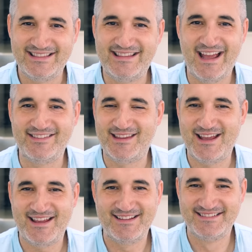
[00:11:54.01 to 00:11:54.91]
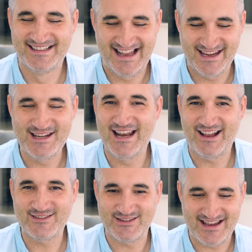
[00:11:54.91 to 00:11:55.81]
Al dente. Oh, he
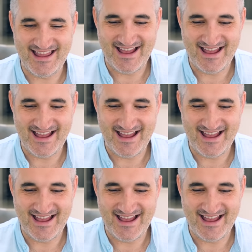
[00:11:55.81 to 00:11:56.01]
likes to say